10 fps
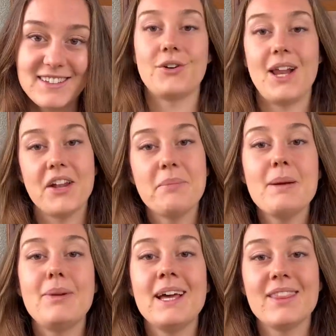So a lot of
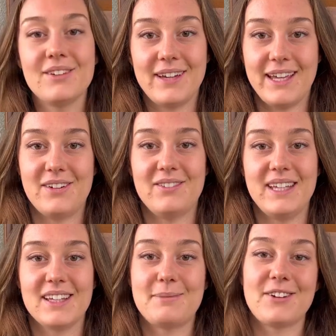people like to hate on
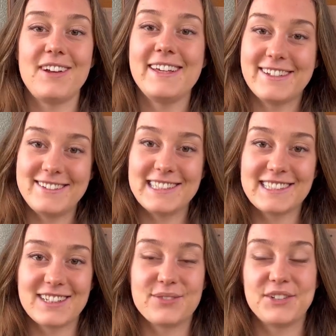me, especially on
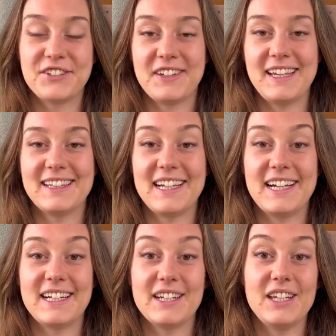TikTok, for saying
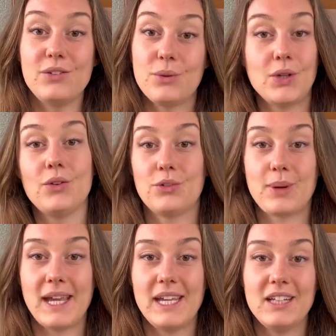that if you want to lose
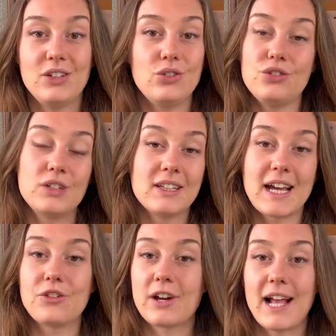weight, you shouldn't
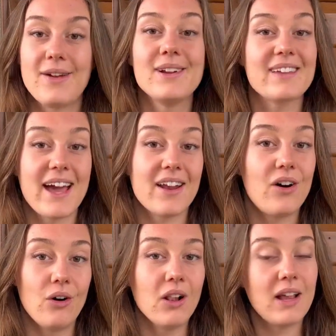cut your calories at
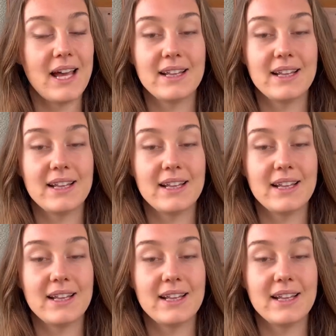all.